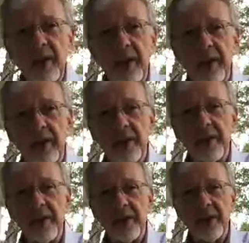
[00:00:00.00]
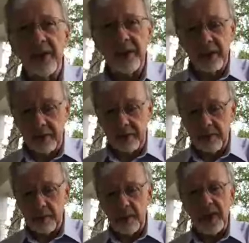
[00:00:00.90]
Uh, little
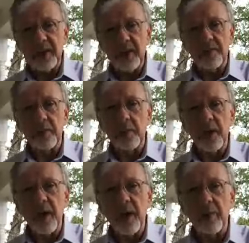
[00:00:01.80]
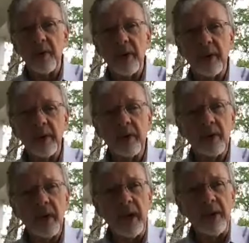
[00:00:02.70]
blessing from God. But
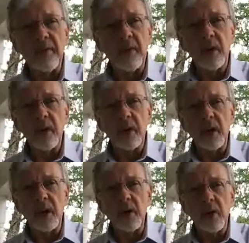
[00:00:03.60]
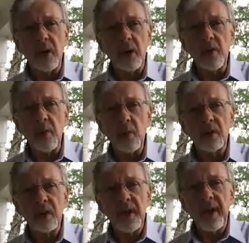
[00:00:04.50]
even the new a
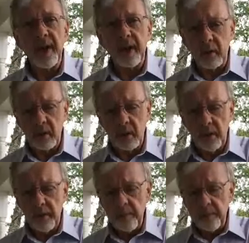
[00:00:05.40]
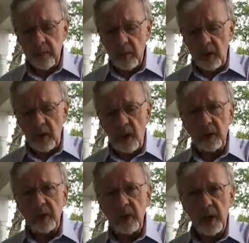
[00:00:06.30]
newborn child,
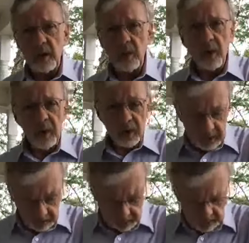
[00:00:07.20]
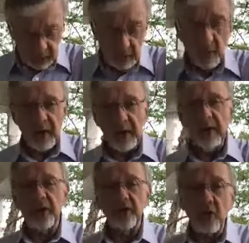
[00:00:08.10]
not to take away take away
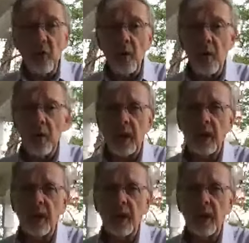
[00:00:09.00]
any joy